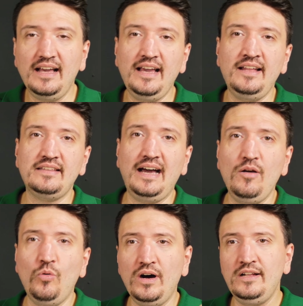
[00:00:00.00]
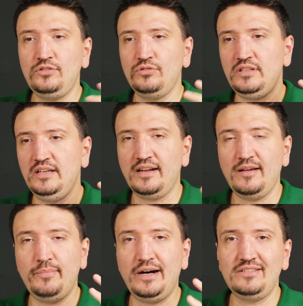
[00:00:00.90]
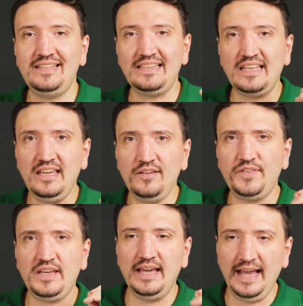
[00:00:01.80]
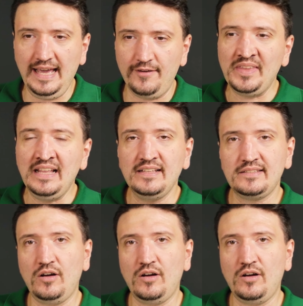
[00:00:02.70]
and I want to hear about that EVF.